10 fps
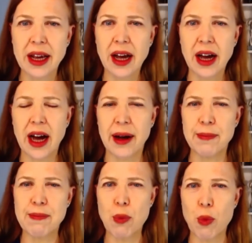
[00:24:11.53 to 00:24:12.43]
uh,
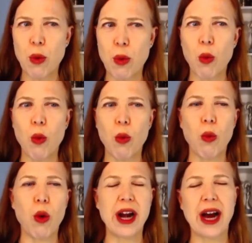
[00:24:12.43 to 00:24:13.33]

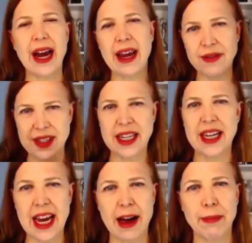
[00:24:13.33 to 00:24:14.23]
what i have
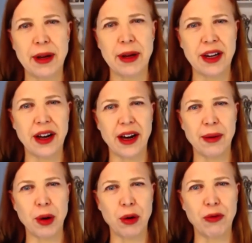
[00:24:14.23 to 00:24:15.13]
seen happen
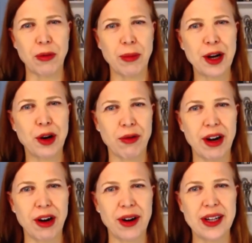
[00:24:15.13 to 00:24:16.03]
um, over my
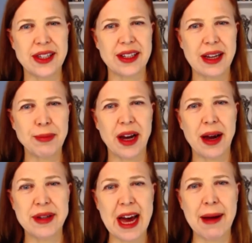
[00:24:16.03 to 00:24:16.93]
career is that
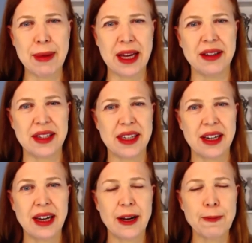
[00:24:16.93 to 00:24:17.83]
sometimes that means
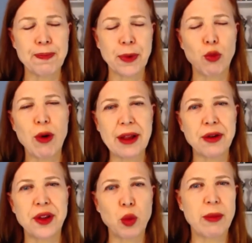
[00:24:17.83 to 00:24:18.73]

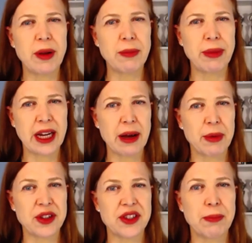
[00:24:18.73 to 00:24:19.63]
rather than women being able
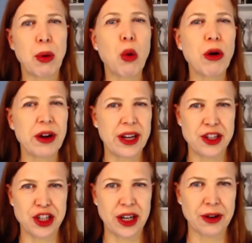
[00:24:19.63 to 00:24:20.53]
to support
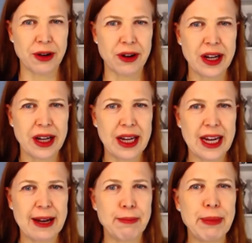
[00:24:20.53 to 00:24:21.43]
each other
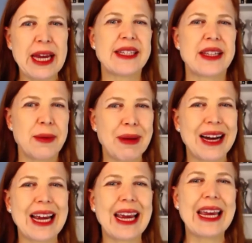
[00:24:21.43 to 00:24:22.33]
it pits them
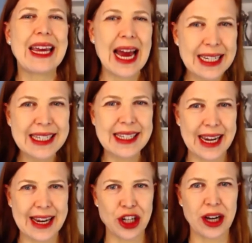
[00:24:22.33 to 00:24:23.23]
against
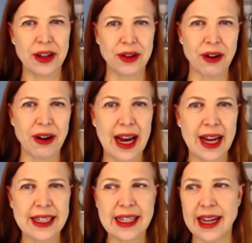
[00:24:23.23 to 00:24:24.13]
each other
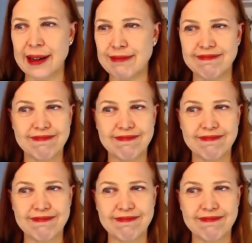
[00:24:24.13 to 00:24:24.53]
and um,